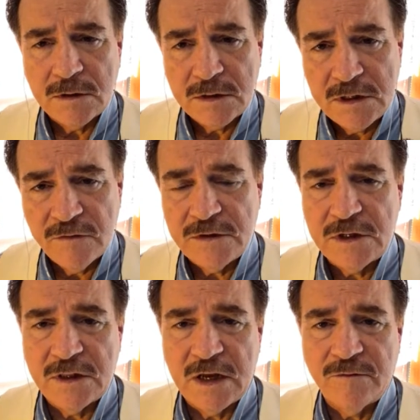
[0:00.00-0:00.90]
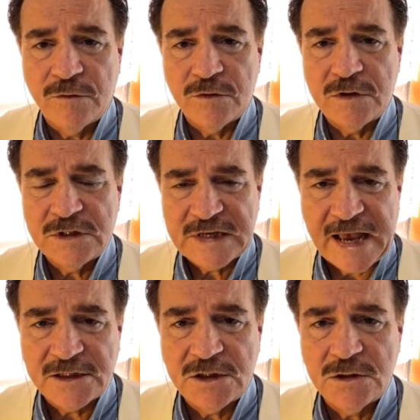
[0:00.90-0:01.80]
given to them for the
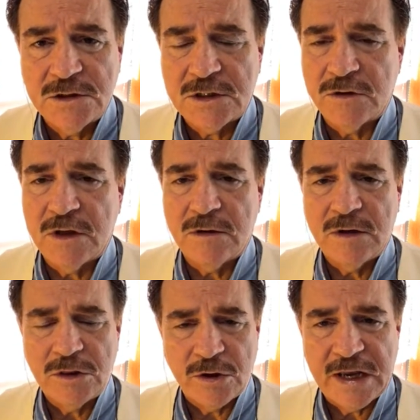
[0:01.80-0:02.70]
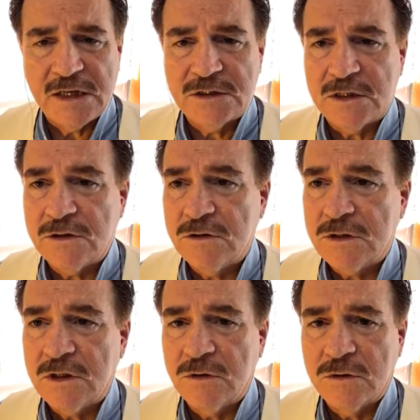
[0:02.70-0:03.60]
statues so that their ancestors
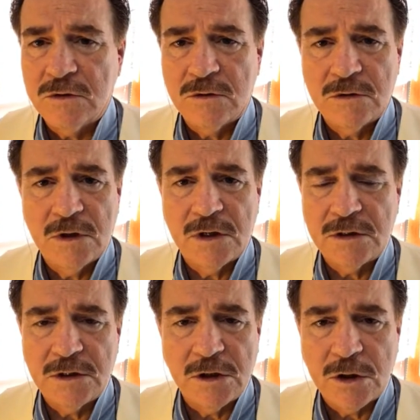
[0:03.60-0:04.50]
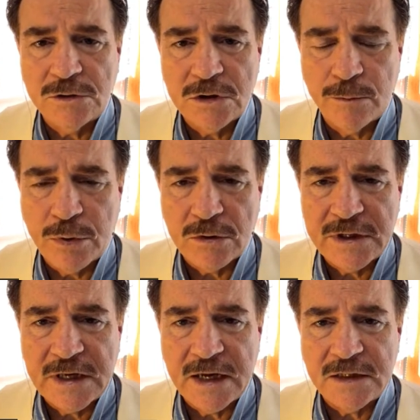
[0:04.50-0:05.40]
can go to the pearly
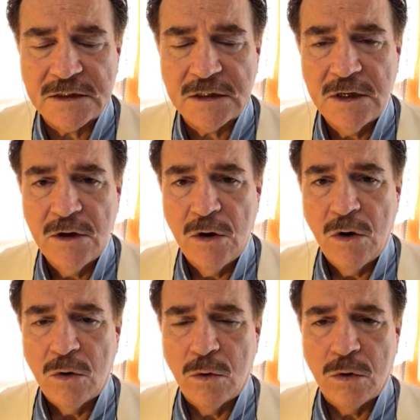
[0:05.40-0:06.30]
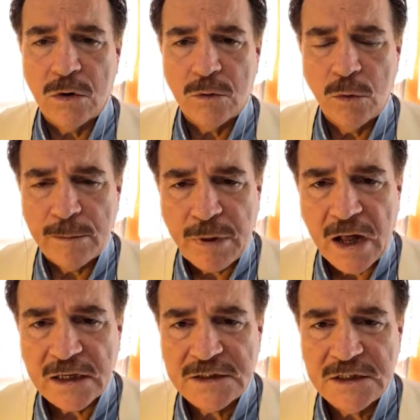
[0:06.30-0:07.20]
gates, or what
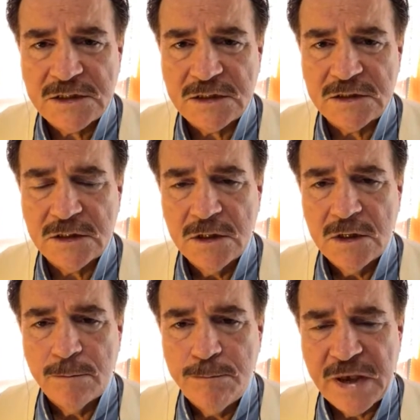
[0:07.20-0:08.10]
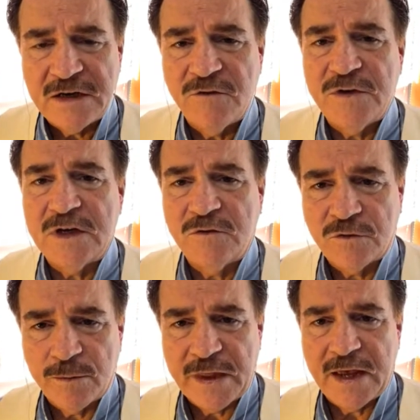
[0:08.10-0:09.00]
politicians benefited
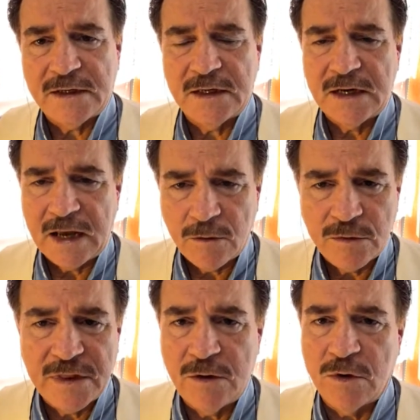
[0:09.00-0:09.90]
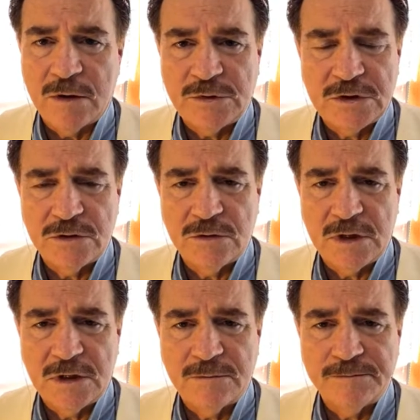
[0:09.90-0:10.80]
from that and how they were able
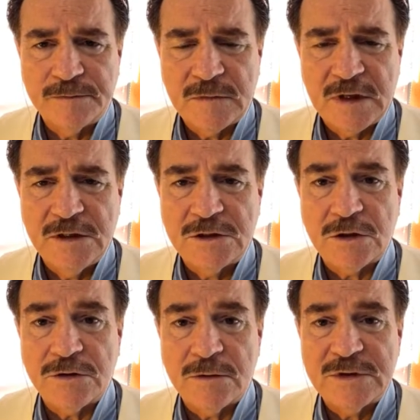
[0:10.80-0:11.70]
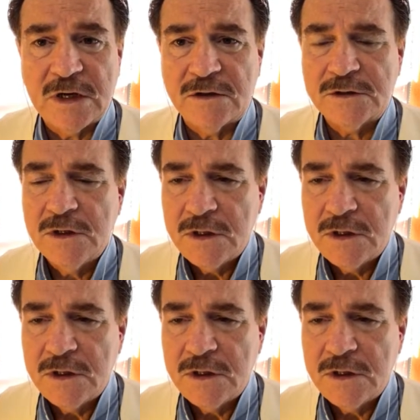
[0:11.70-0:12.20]
to insert themselves,